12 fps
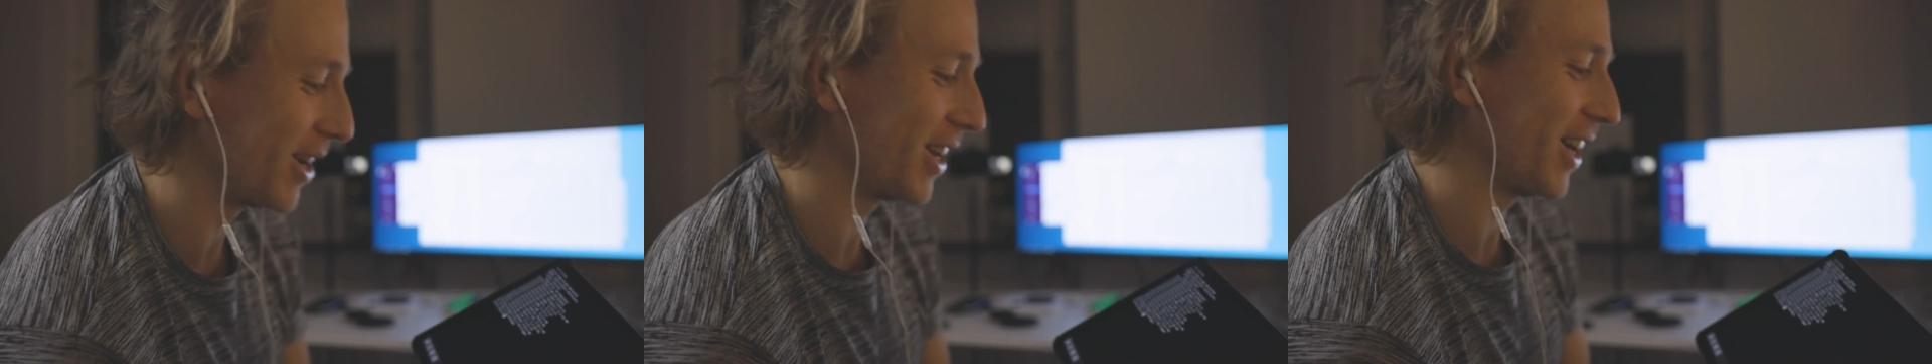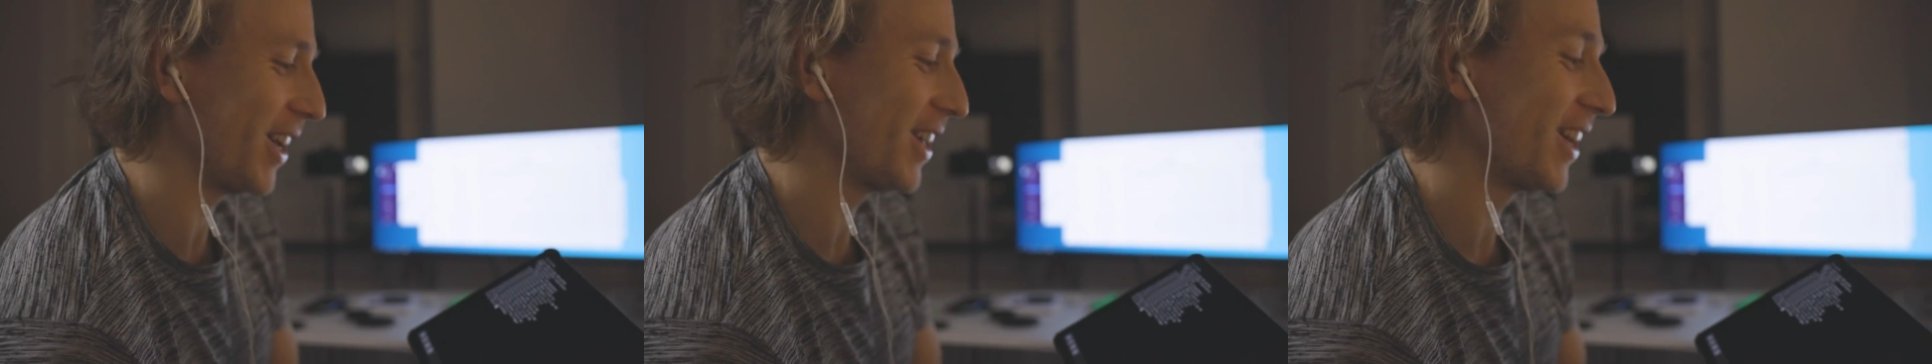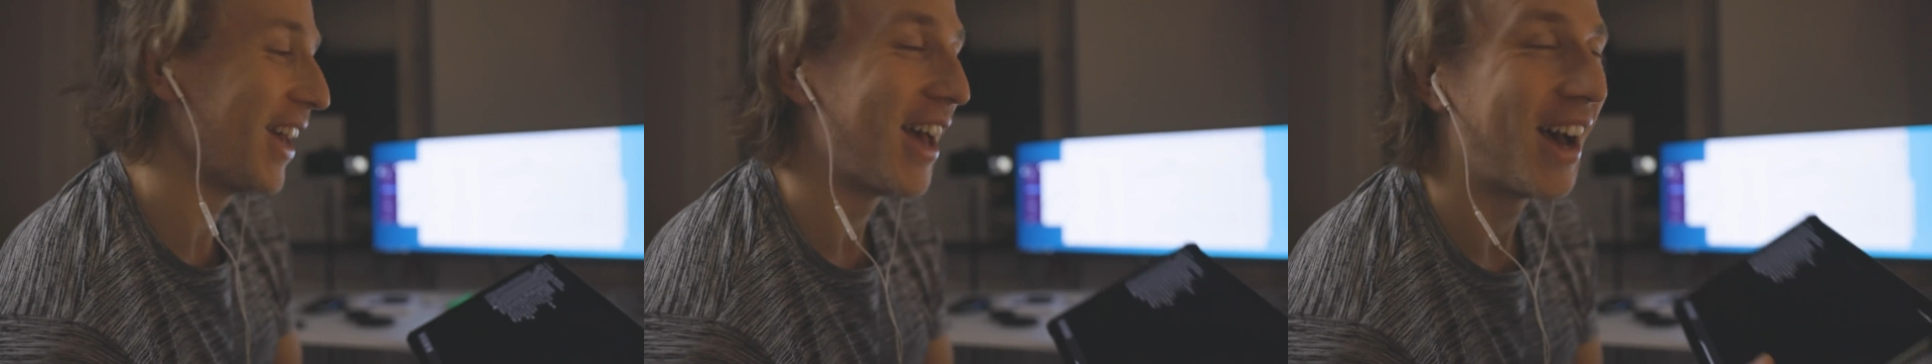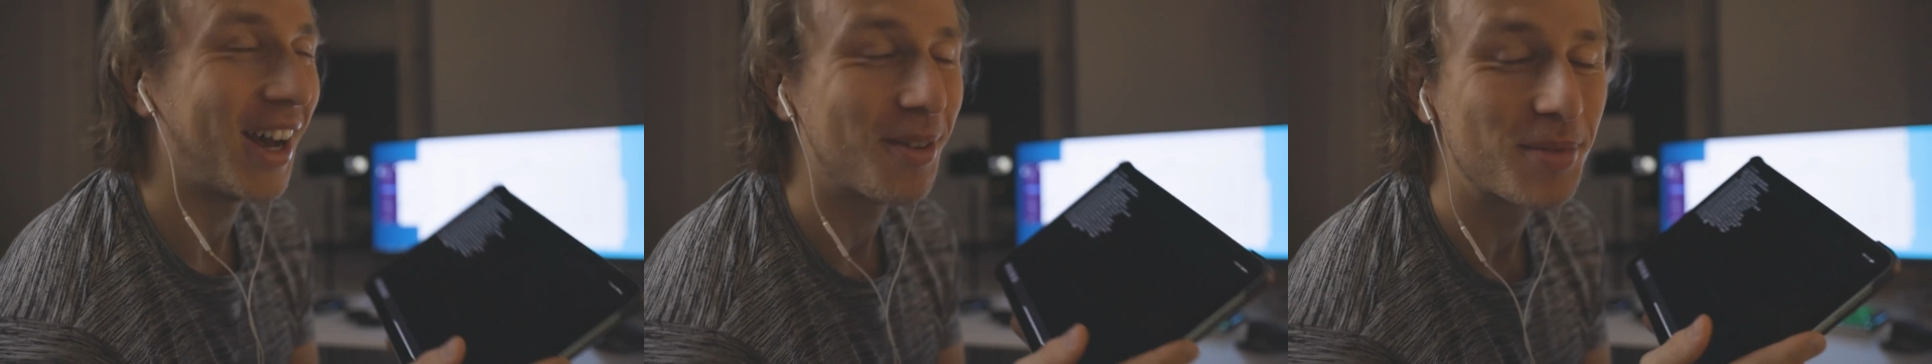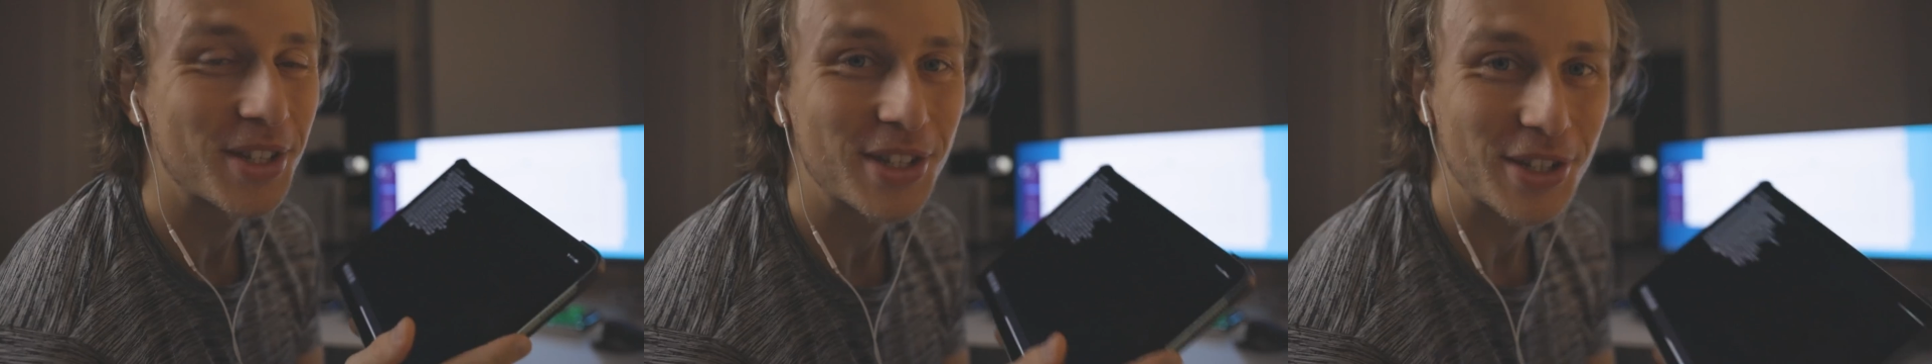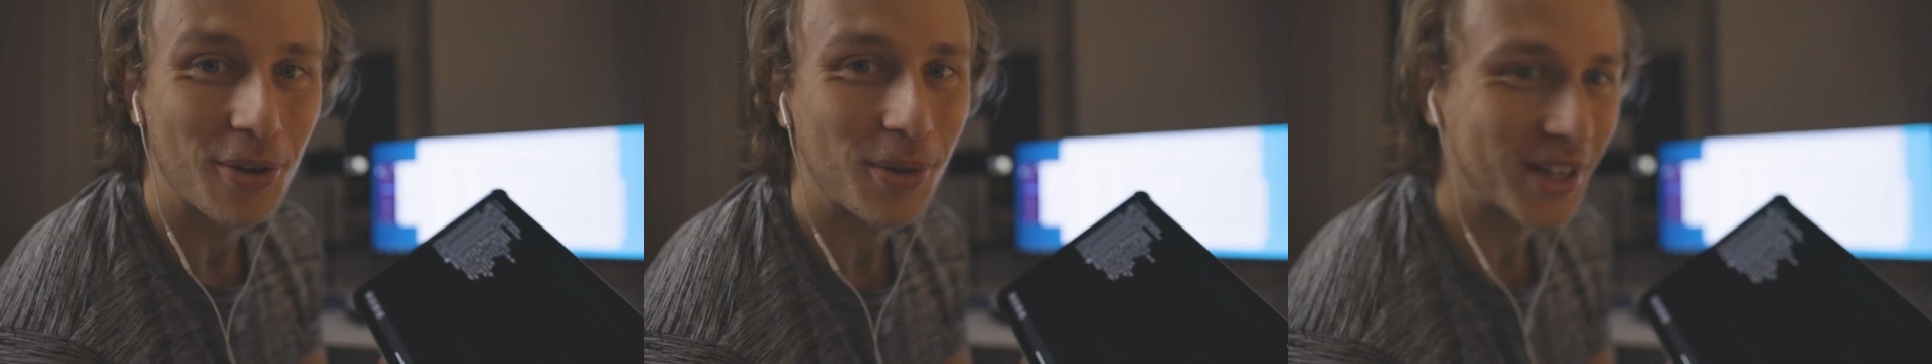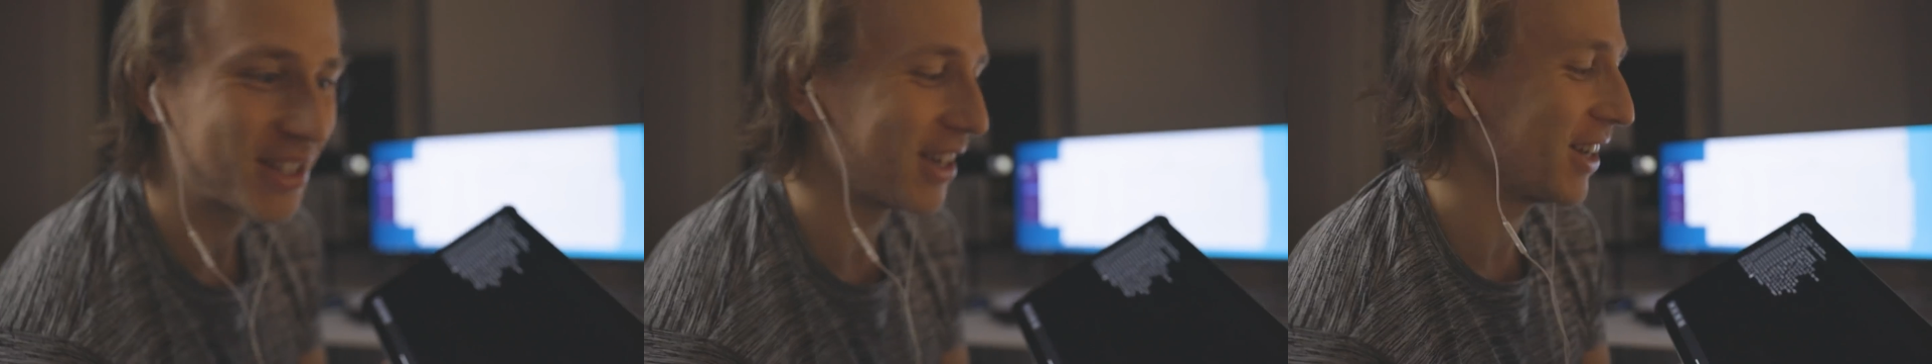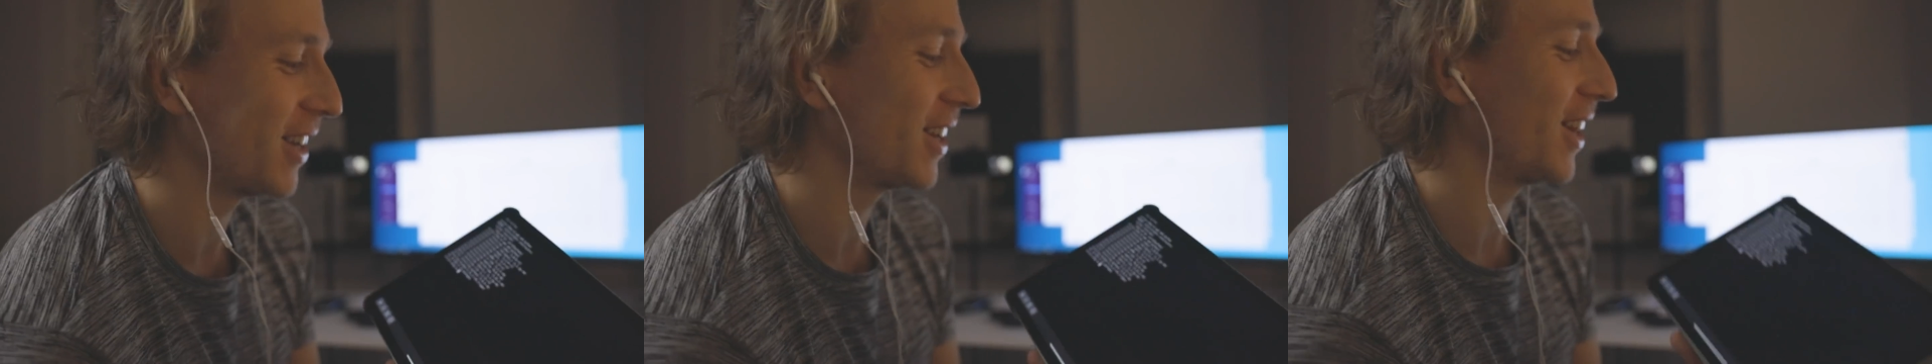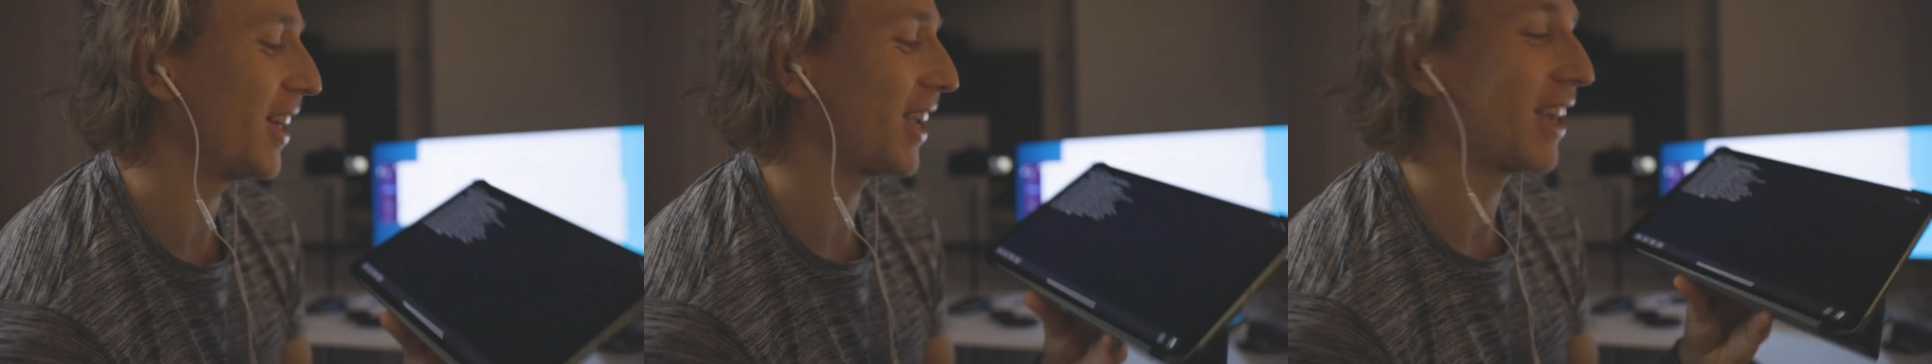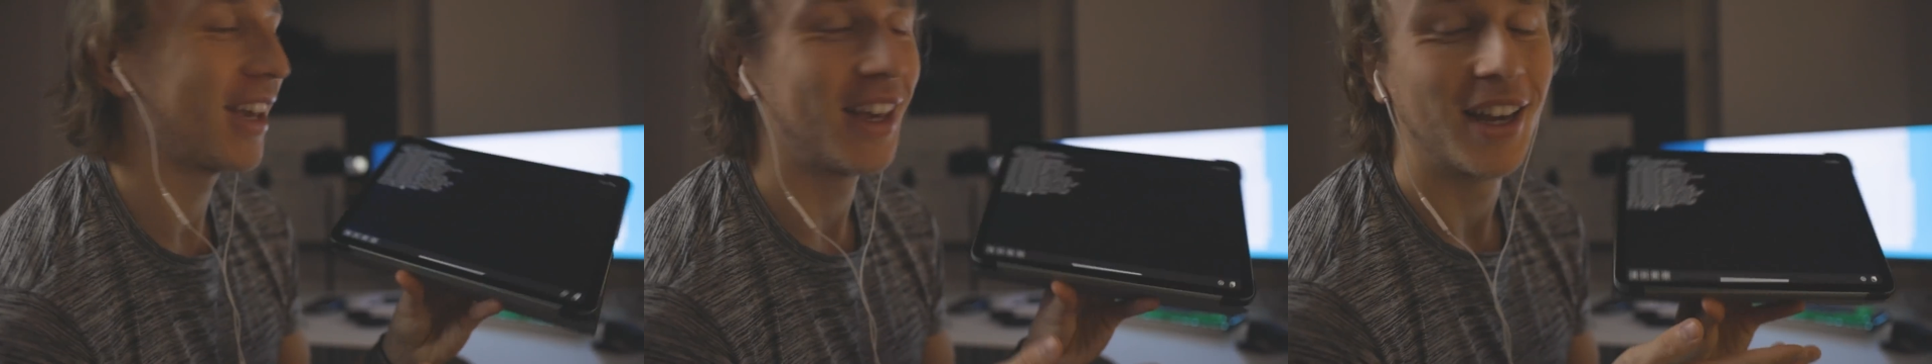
but I'm so excited. Like,